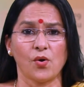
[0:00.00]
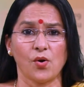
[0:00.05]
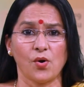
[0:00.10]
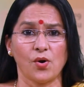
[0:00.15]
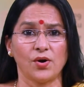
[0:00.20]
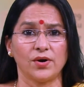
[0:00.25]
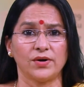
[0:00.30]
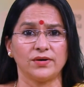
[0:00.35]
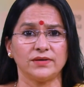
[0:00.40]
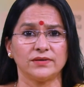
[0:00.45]

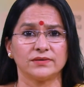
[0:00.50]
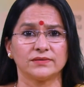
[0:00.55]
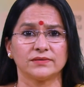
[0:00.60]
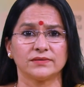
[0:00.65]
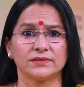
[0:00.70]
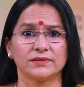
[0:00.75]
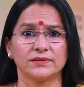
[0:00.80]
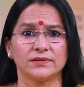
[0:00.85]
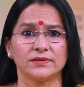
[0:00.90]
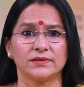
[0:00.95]
Or
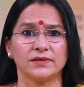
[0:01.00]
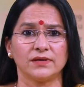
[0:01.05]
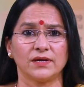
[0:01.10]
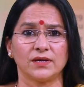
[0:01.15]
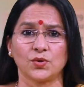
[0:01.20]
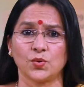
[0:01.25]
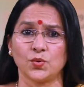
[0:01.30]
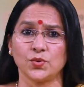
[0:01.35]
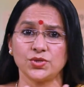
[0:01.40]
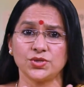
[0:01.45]

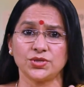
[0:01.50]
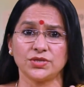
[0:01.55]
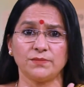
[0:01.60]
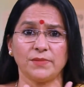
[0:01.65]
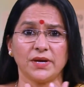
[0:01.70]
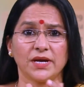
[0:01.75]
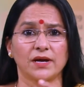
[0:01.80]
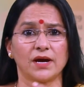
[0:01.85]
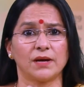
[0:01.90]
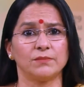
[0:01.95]
question
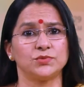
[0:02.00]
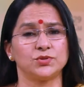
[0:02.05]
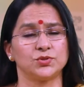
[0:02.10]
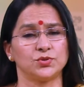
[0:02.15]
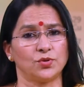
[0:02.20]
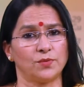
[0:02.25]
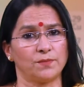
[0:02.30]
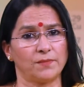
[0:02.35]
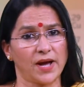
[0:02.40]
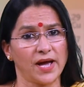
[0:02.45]
may come to
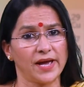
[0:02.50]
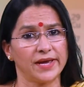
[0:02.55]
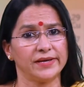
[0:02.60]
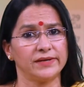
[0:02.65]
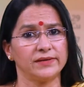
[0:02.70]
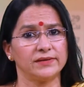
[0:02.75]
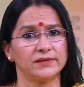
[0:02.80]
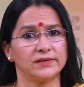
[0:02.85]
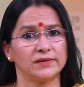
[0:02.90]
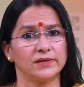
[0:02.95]
your
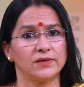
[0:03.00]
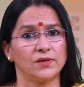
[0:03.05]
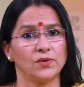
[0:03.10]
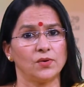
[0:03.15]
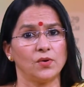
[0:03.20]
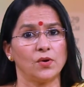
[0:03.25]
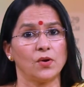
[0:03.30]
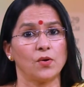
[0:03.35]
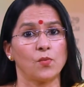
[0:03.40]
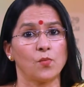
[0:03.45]
mind,
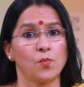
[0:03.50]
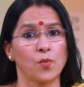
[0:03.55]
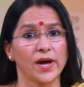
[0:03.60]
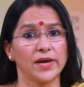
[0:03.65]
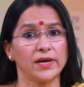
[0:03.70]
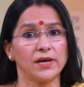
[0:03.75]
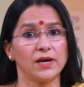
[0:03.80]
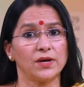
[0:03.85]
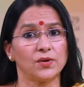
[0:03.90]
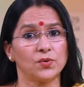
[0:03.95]
why
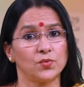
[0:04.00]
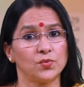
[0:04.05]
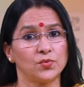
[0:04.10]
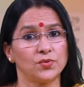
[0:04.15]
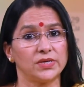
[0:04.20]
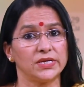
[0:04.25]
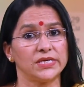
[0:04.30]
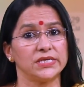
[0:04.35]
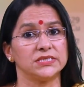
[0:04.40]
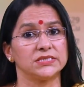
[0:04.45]
are
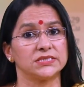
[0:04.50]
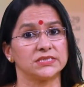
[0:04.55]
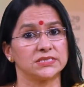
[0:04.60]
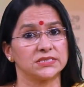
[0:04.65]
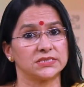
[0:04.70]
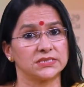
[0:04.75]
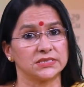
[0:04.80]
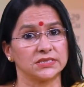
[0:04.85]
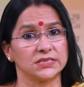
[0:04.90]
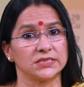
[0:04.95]
only
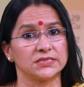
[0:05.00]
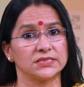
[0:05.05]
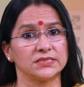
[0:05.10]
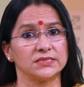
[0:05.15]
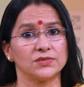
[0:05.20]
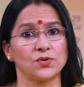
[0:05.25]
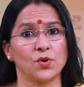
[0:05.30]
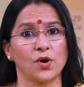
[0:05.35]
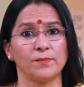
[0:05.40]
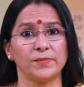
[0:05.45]

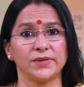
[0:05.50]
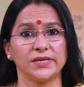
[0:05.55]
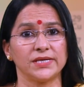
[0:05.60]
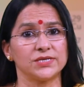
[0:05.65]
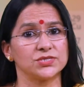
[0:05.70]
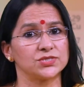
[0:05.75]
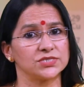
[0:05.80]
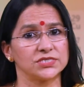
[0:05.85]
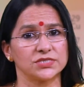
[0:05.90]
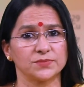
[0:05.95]
certain
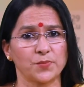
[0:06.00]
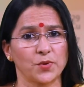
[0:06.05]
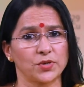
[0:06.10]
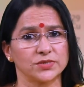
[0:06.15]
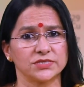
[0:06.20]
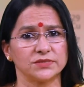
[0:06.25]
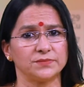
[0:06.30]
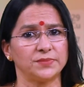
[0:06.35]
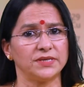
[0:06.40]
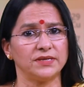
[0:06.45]
combinations
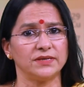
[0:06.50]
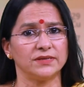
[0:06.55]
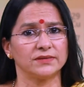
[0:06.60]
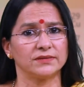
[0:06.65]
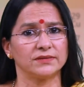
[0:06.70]
possible?